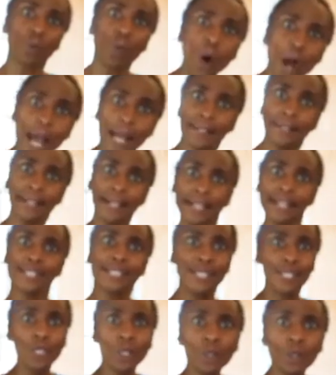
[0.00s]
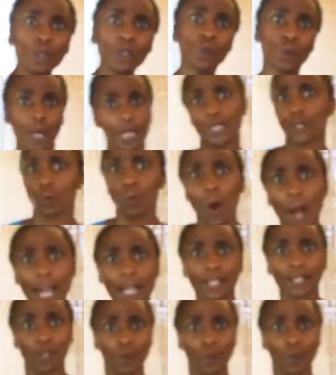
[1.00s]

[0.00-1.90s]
1, 2, switch. 1,